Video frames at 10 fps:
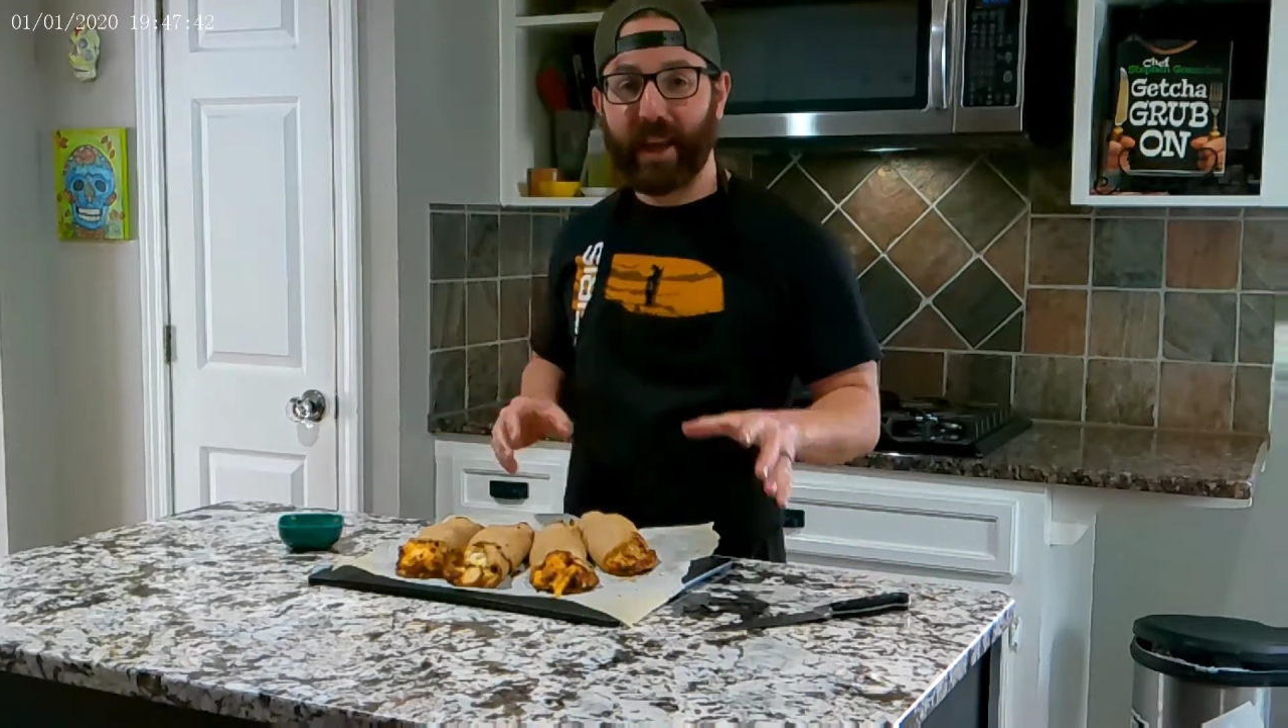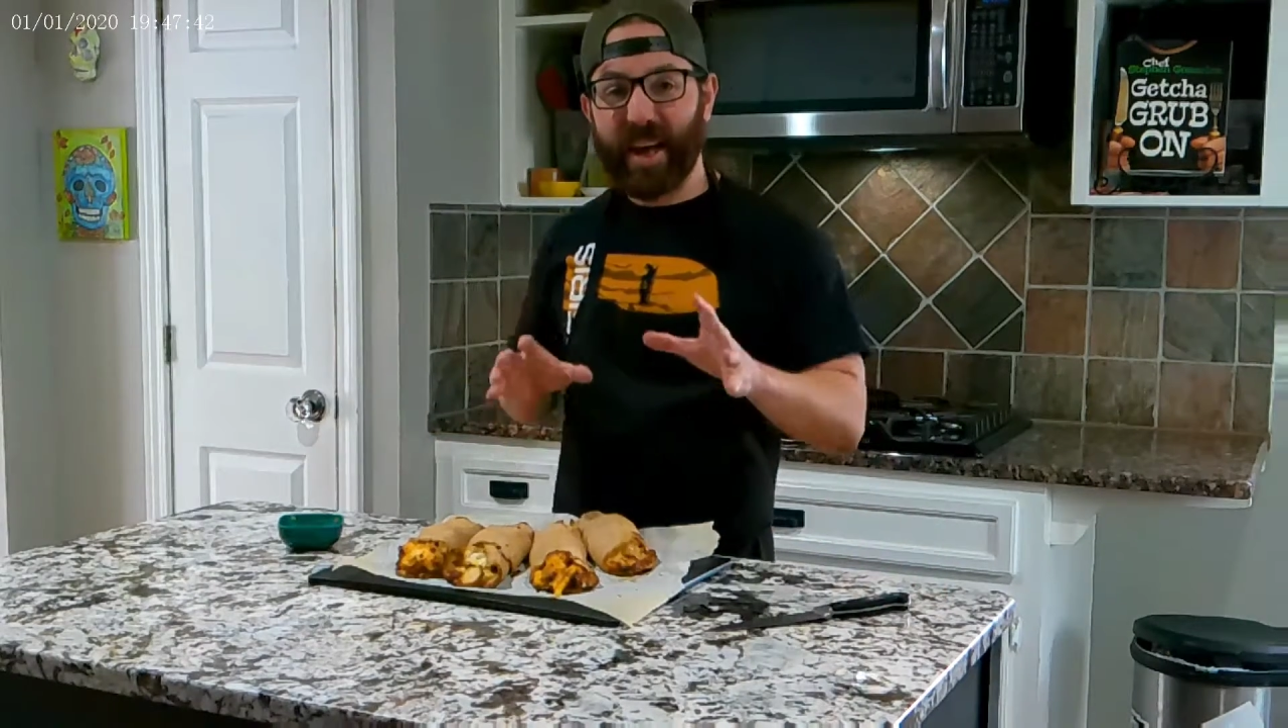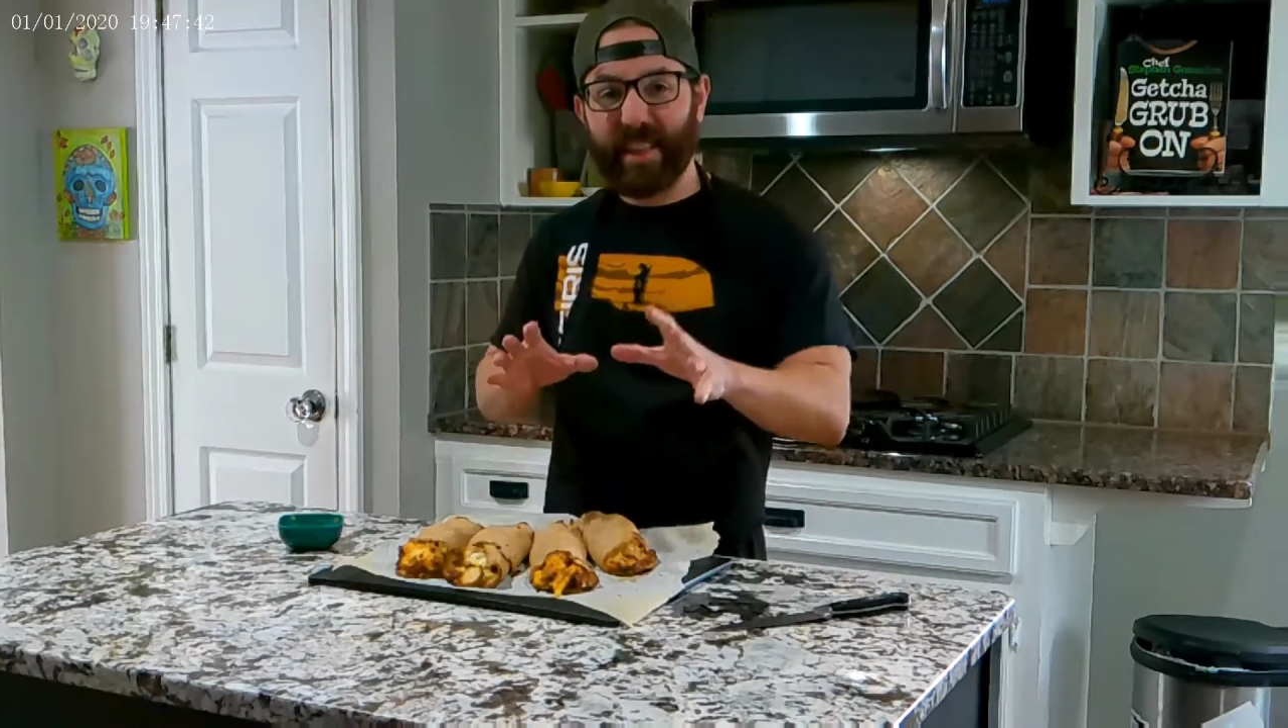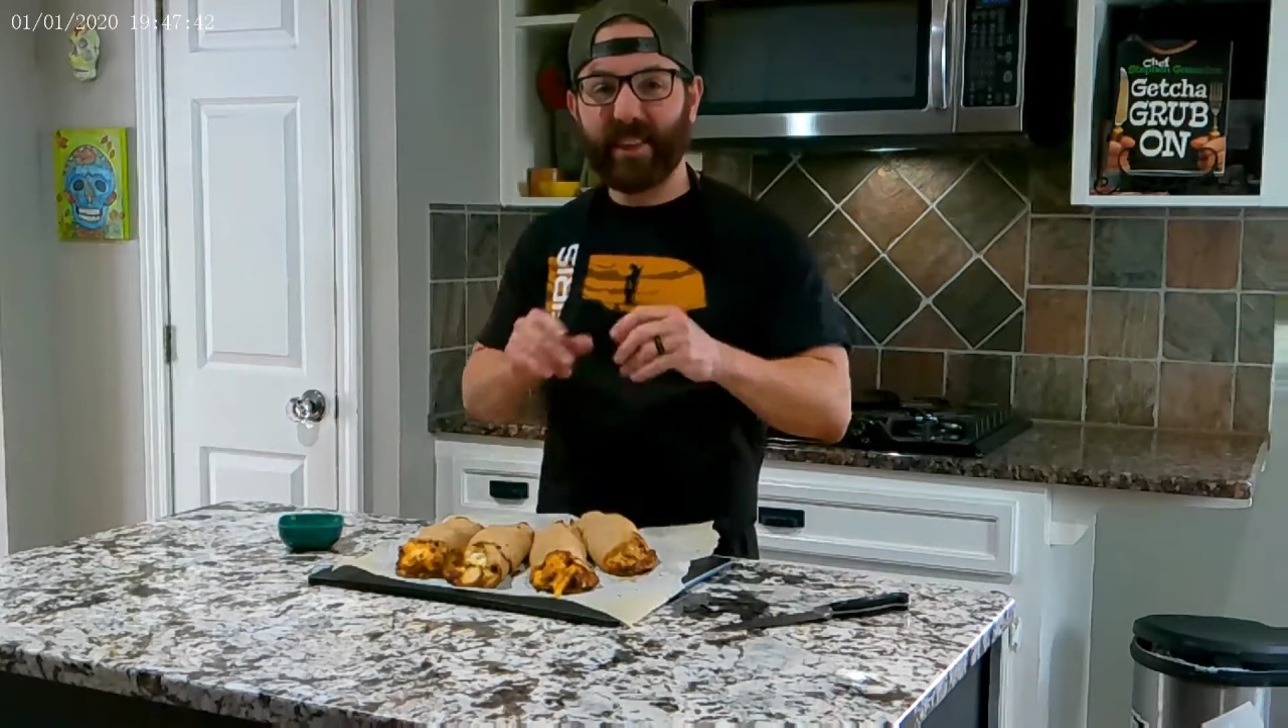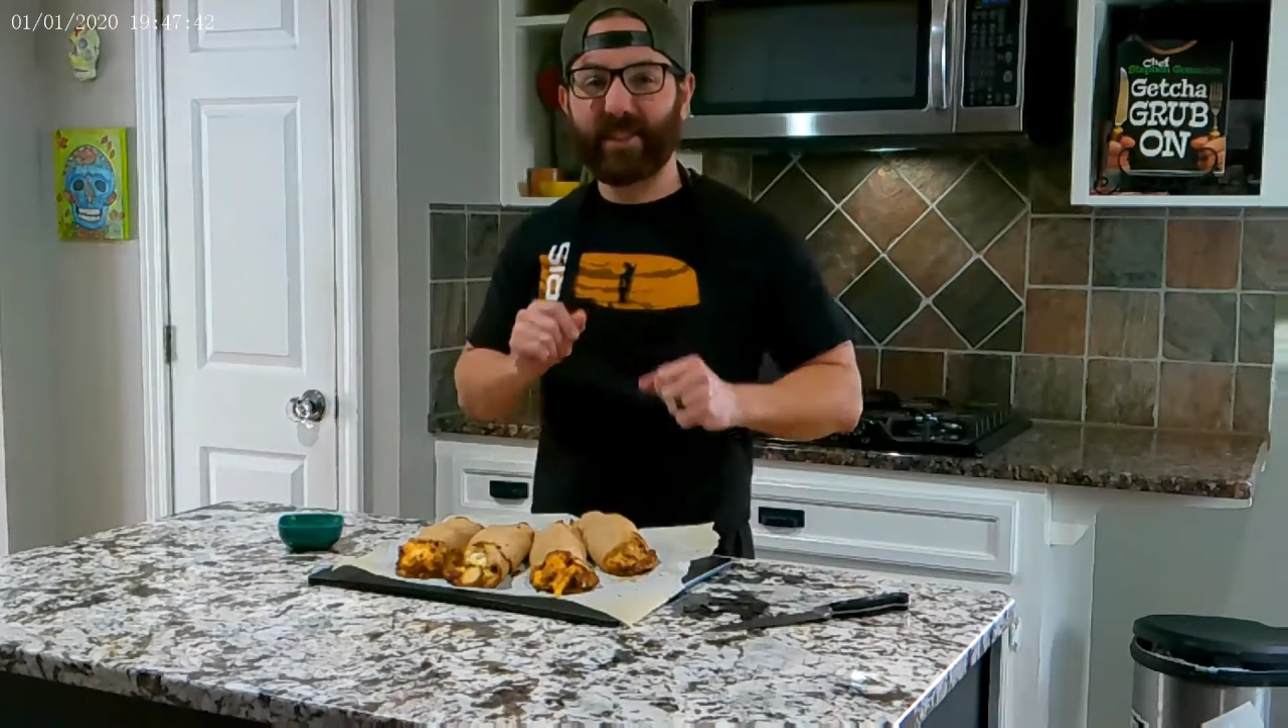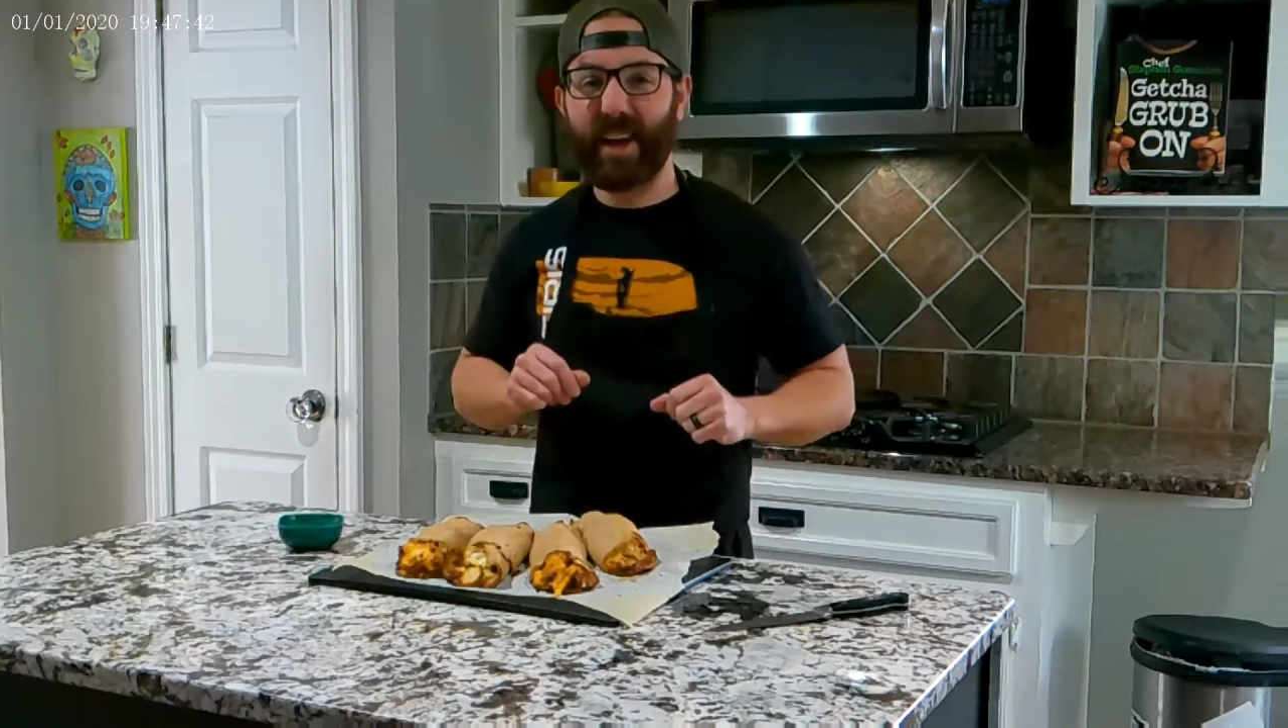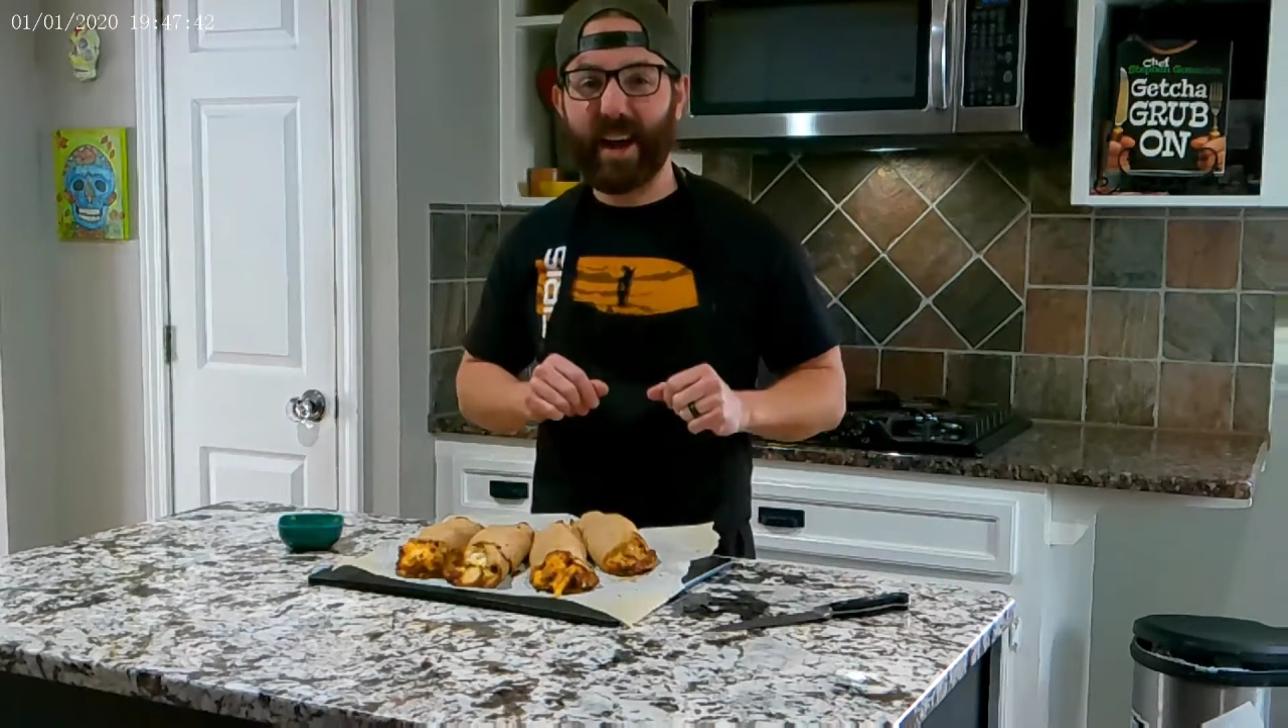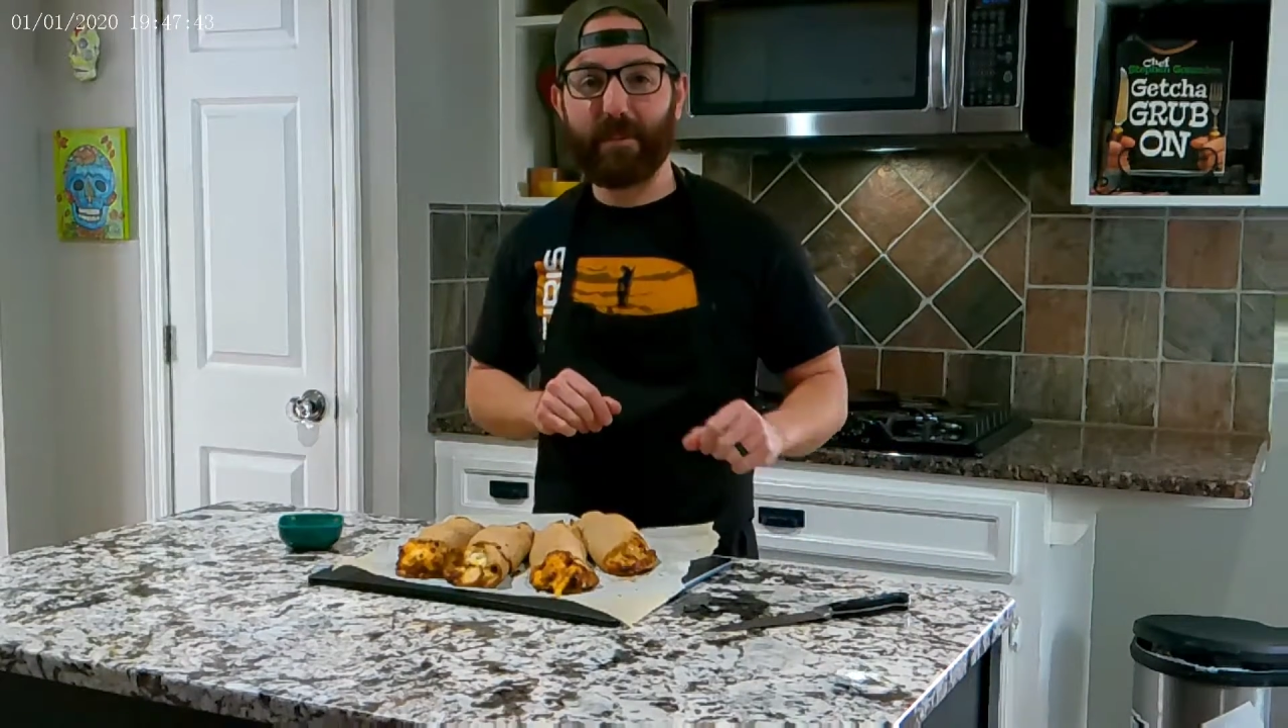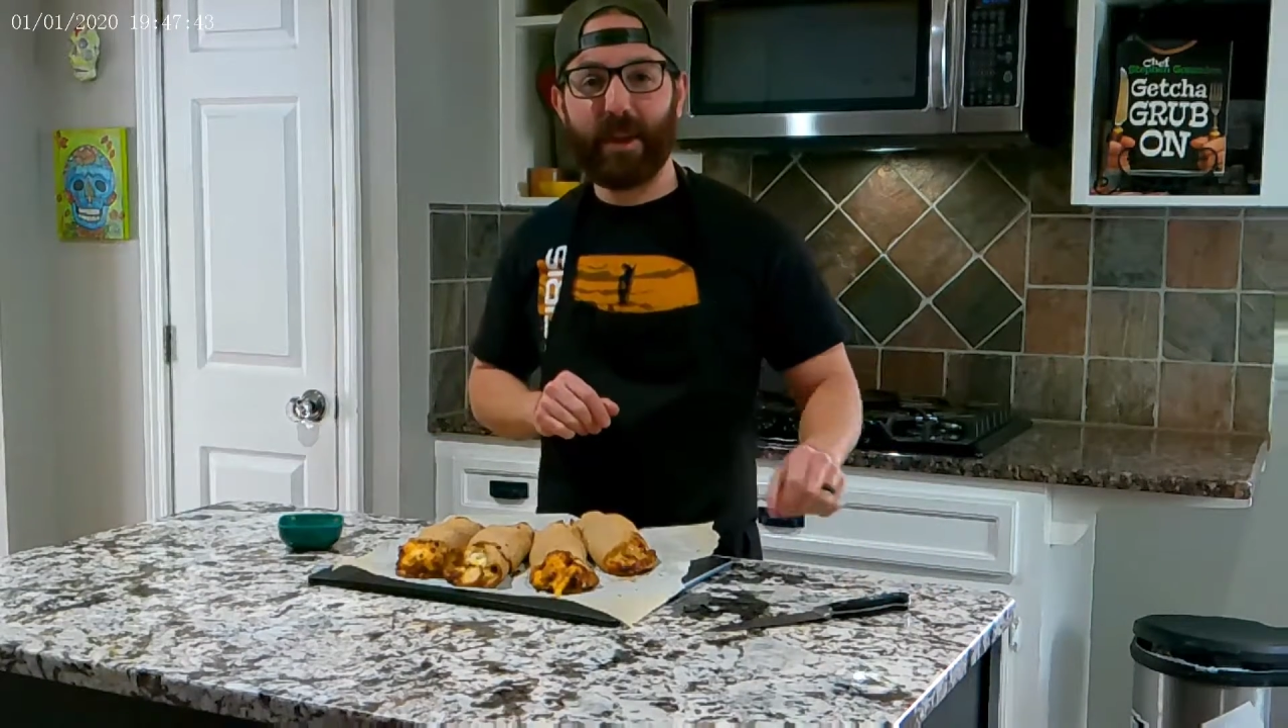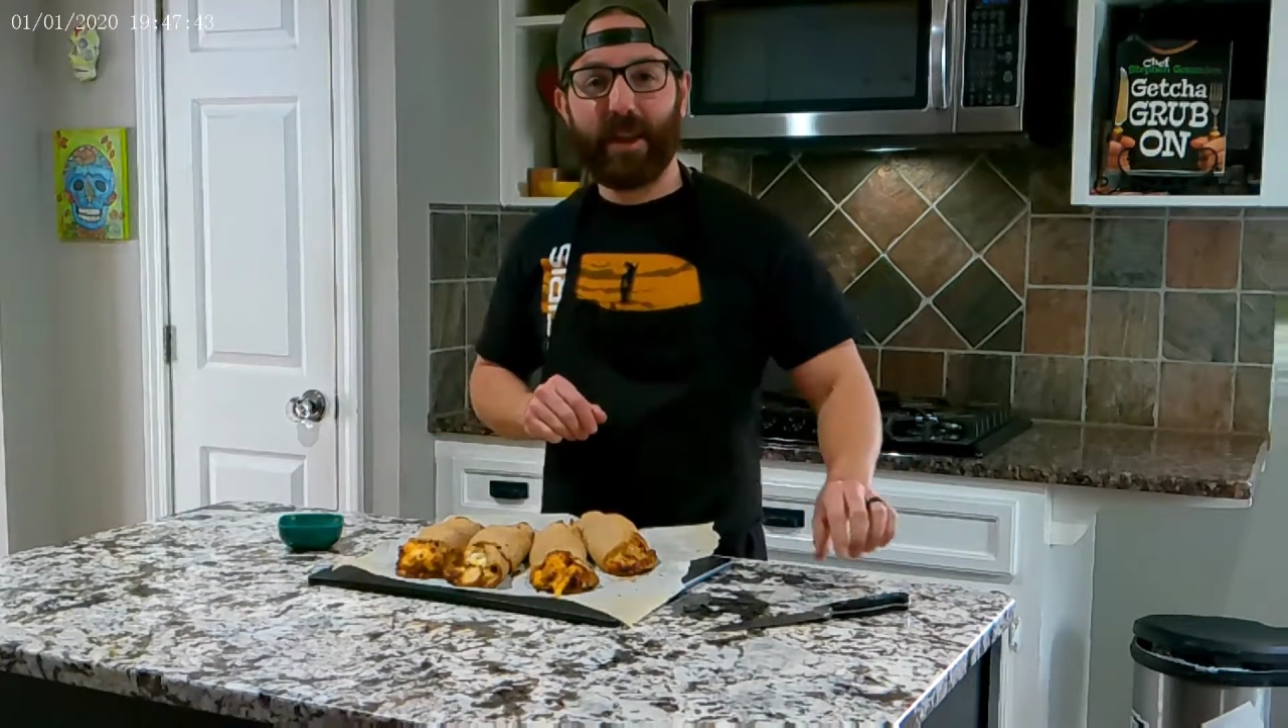I think it's
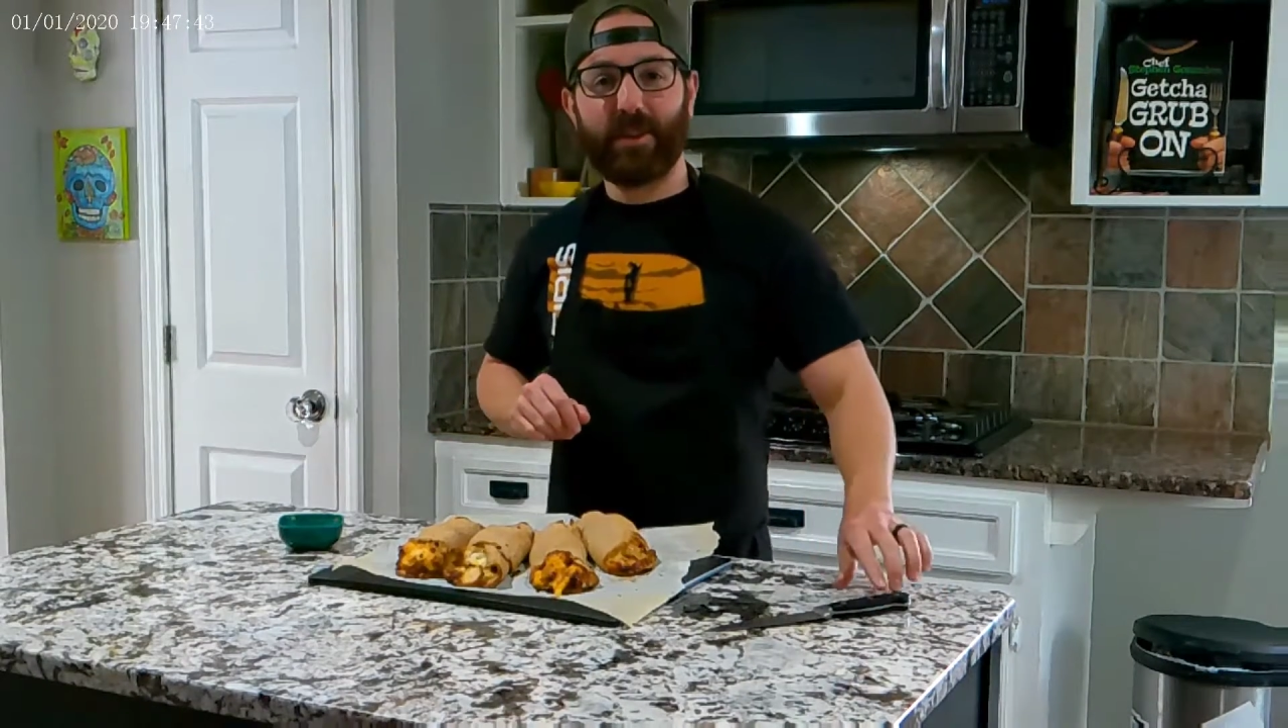time